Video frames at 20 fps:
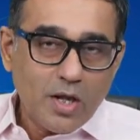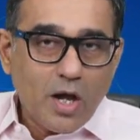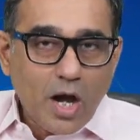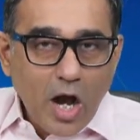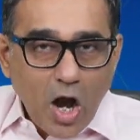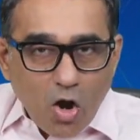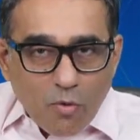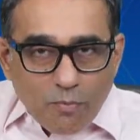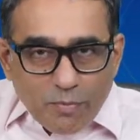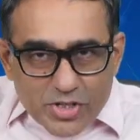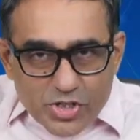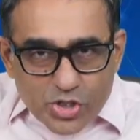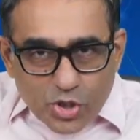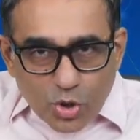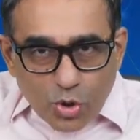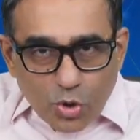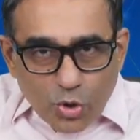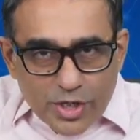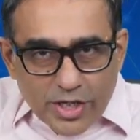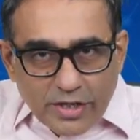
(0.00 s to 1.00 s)
How much
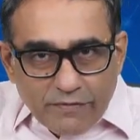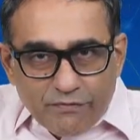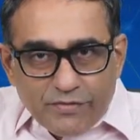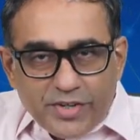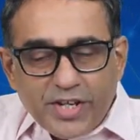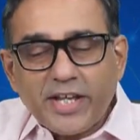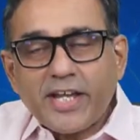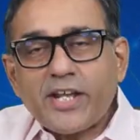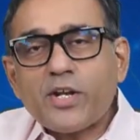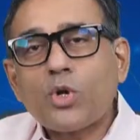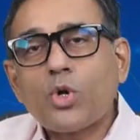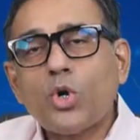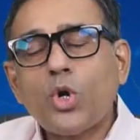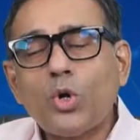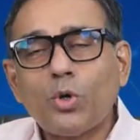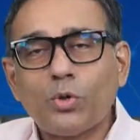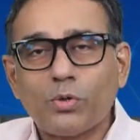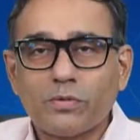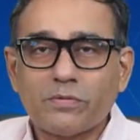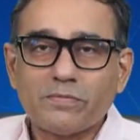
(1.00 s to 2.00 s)
low Nifty can
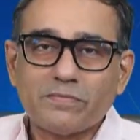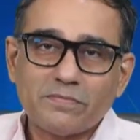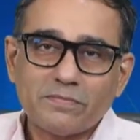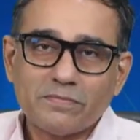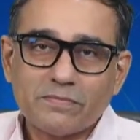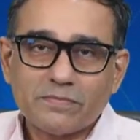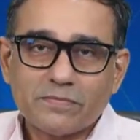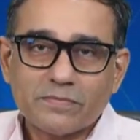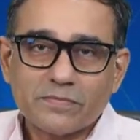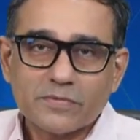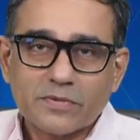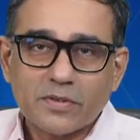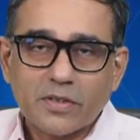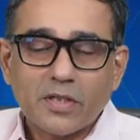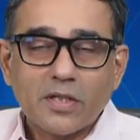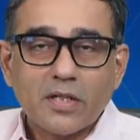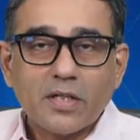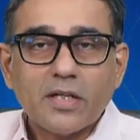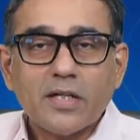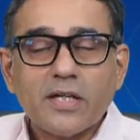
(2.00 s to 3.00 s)
go?
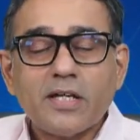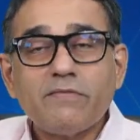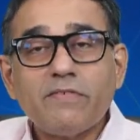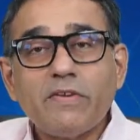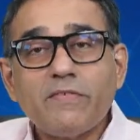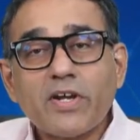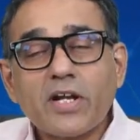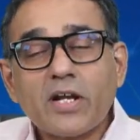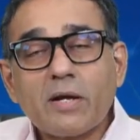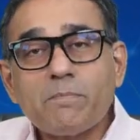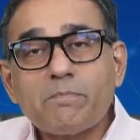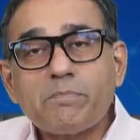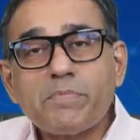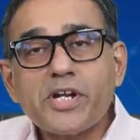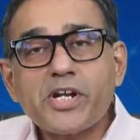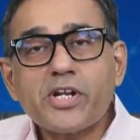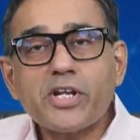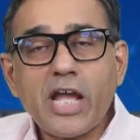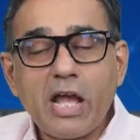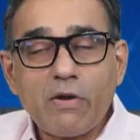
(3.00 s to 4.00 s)
And I
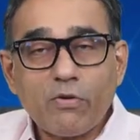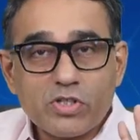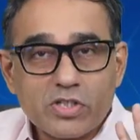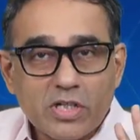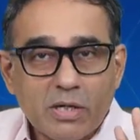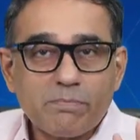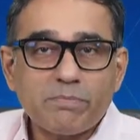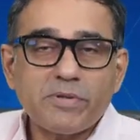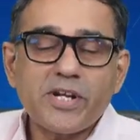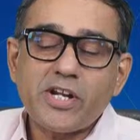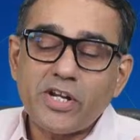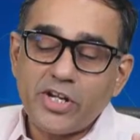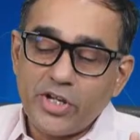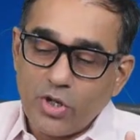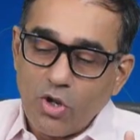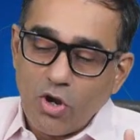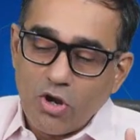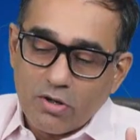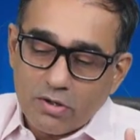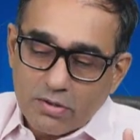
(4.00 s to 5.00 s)
was completely
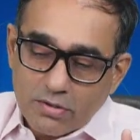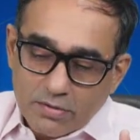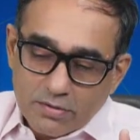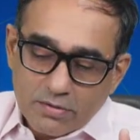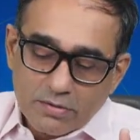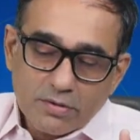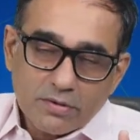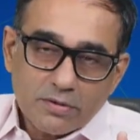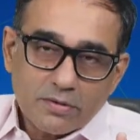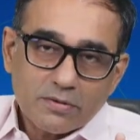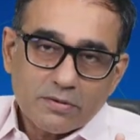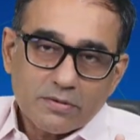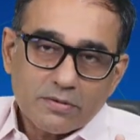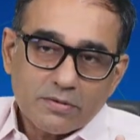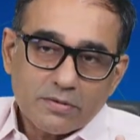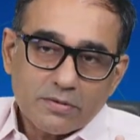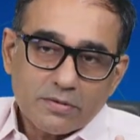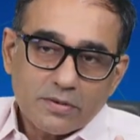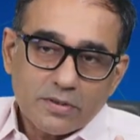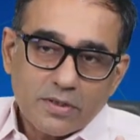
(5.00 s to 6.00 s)
wrong.
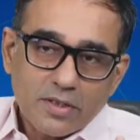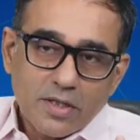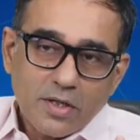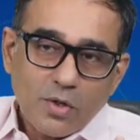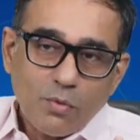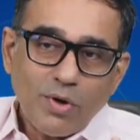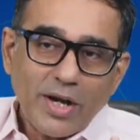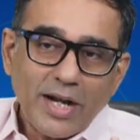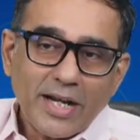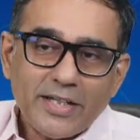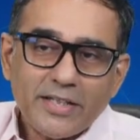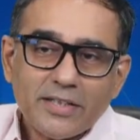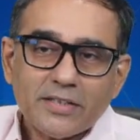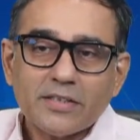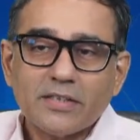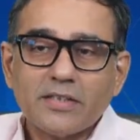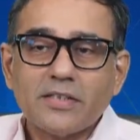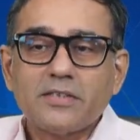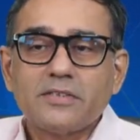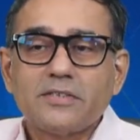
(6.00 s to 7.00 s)
Why?
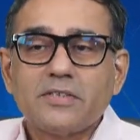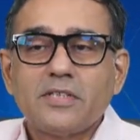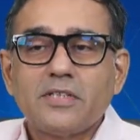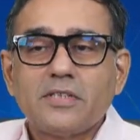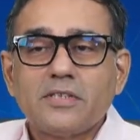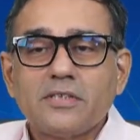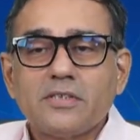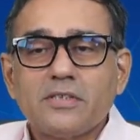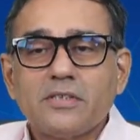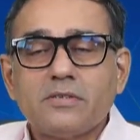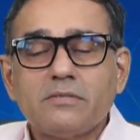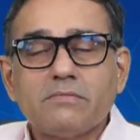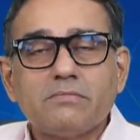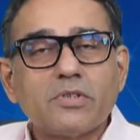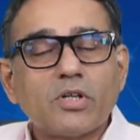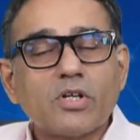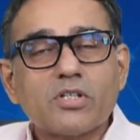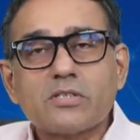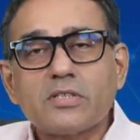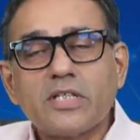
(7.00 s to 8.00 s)

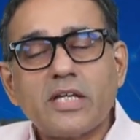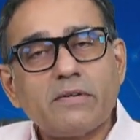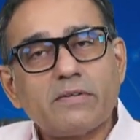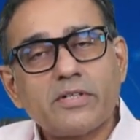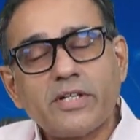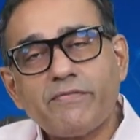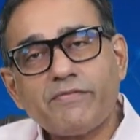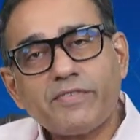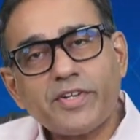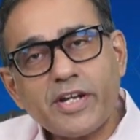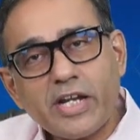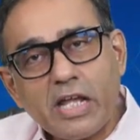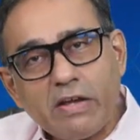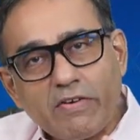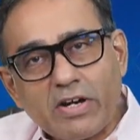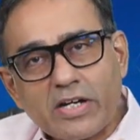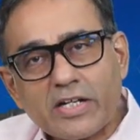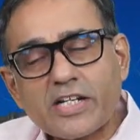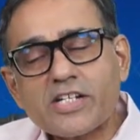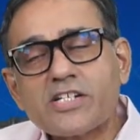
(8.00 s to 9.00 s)
Because Nifty
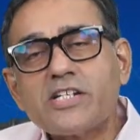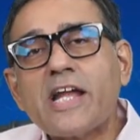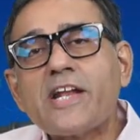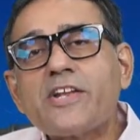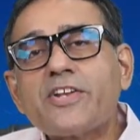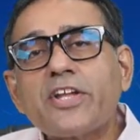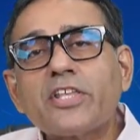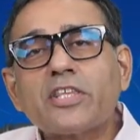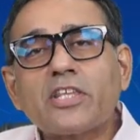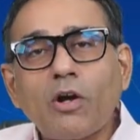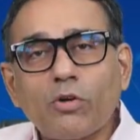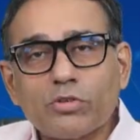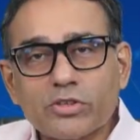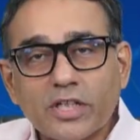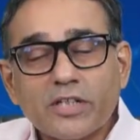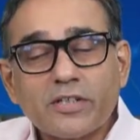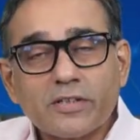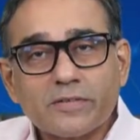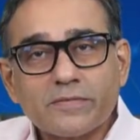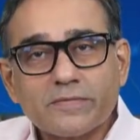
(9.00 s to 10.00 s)
never touched 19,000.